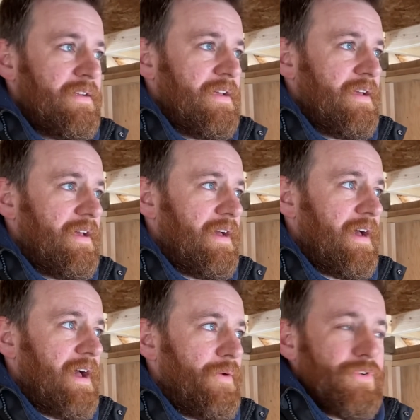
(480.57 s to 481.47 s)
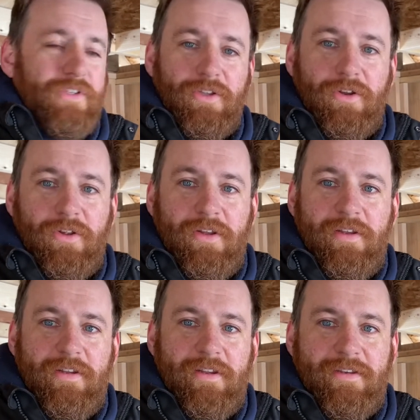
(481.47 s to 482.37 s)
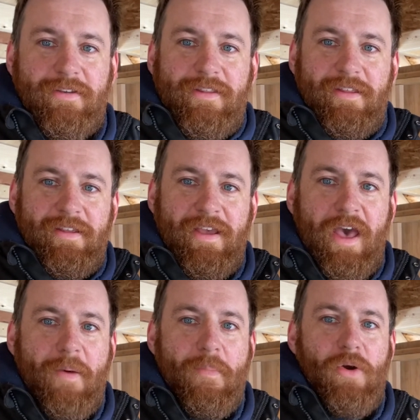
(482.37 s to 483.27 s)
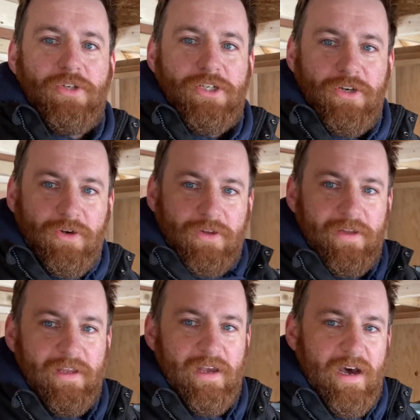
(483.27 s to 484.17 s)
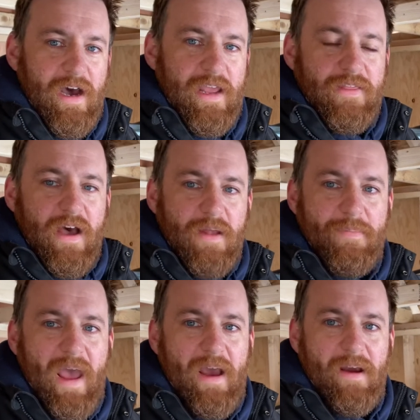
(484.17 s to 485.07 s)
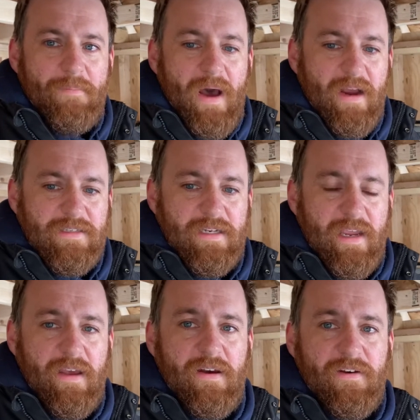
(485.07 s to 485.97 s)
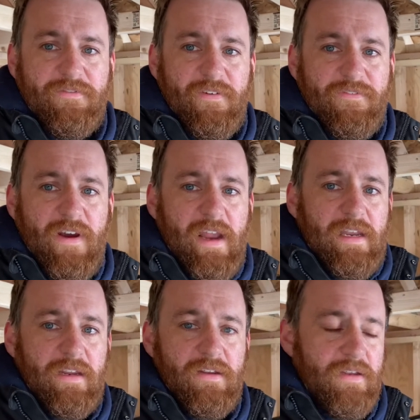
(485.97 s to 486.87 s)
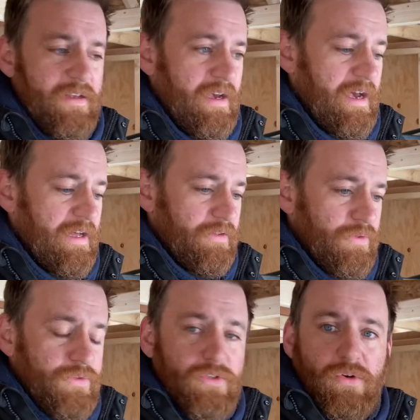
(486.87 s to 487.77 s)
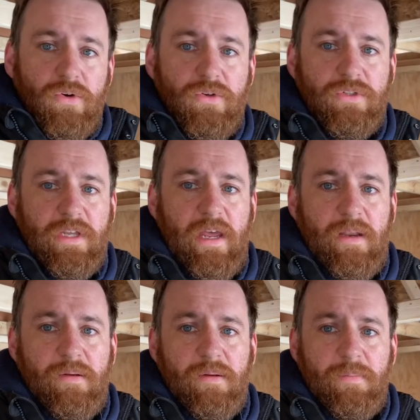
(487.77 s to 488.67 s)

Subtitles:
I was a little emotional in the unboxing of finding loose screws and